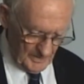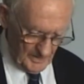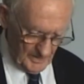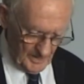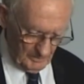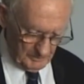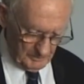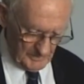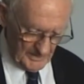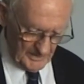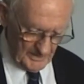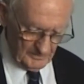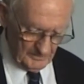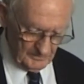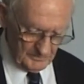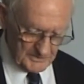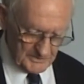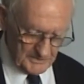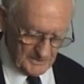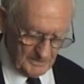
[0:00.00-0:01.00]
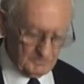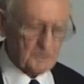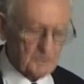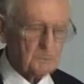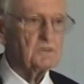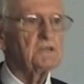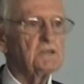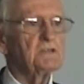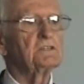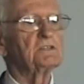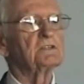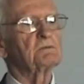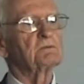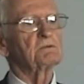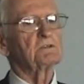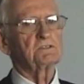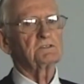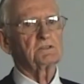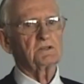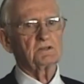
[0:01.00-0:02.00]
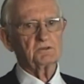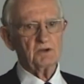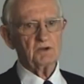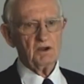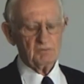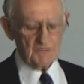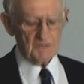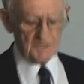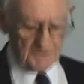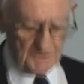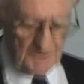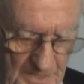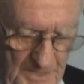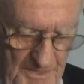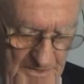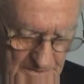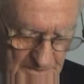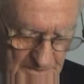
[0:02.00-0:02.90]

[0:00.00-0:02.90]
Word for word: Our plan, for several reasons, was to travel at night